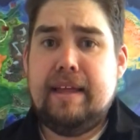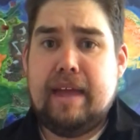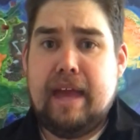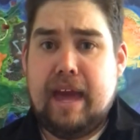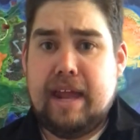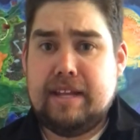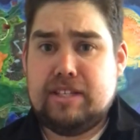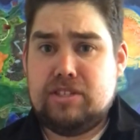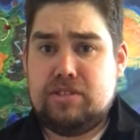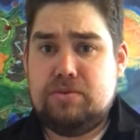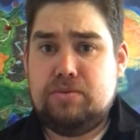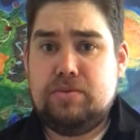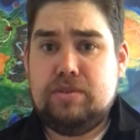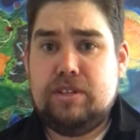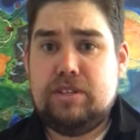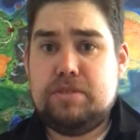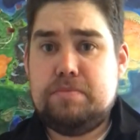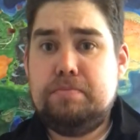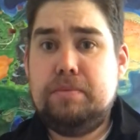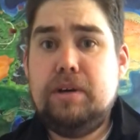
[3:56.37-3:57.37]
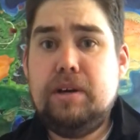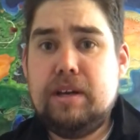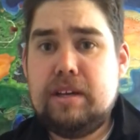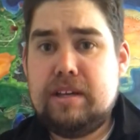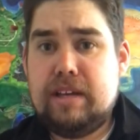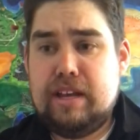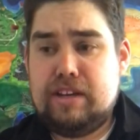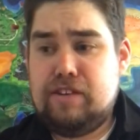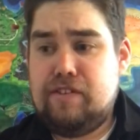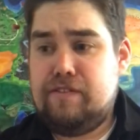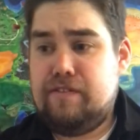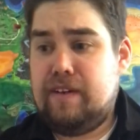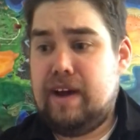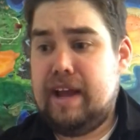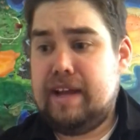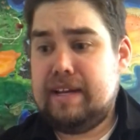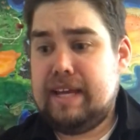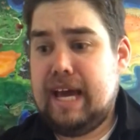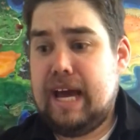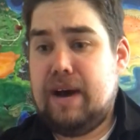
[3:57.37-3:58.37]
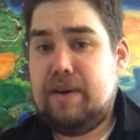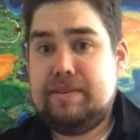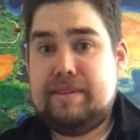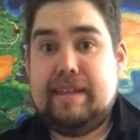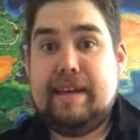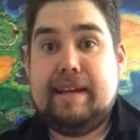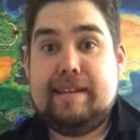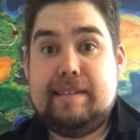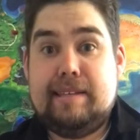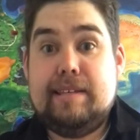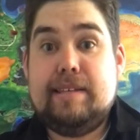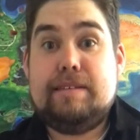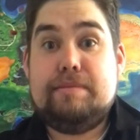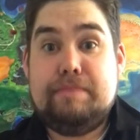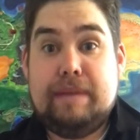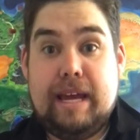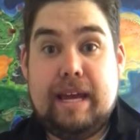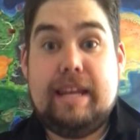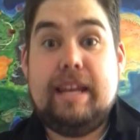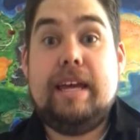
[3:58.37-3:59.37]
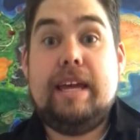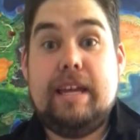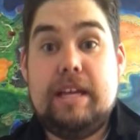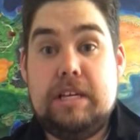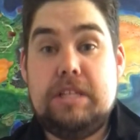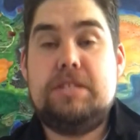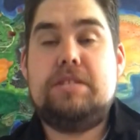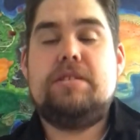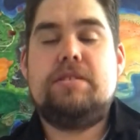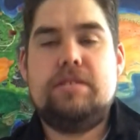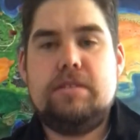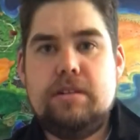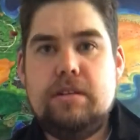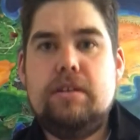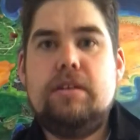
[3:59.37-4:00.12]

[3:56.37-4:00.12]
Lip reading: And it's through this book, and you find out that this man is